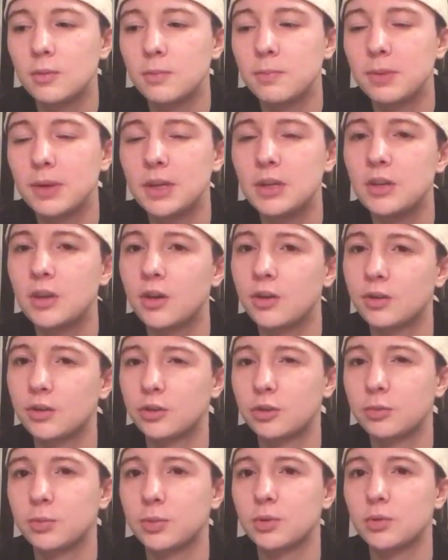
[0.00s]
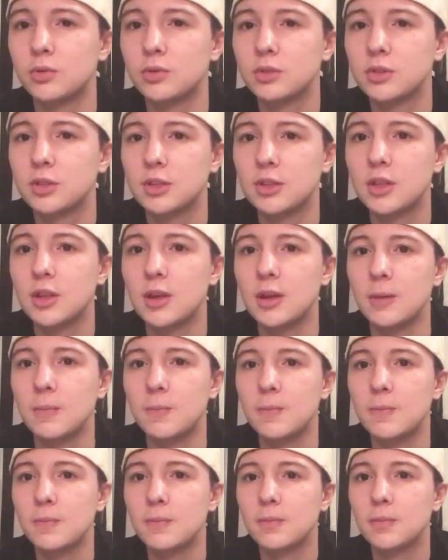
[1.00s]
been noticeable to
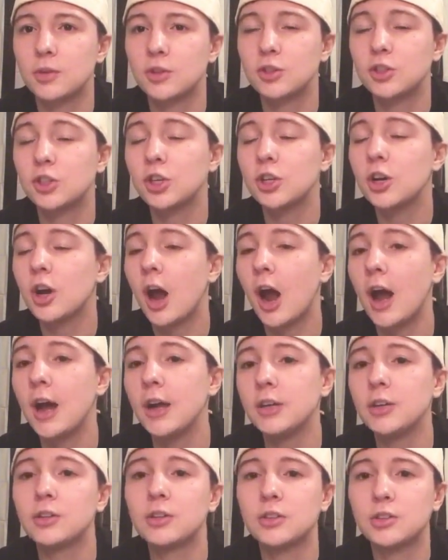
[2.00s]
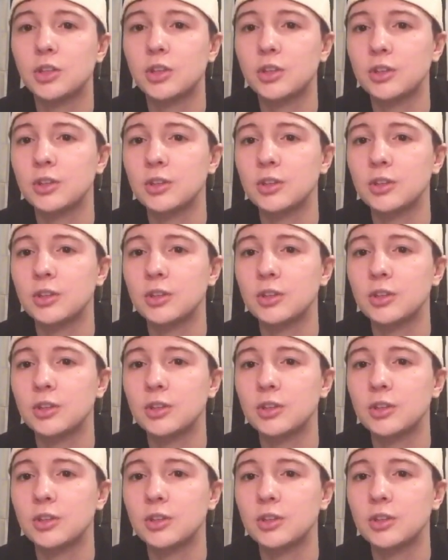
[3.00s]
them. Sure, I noticed all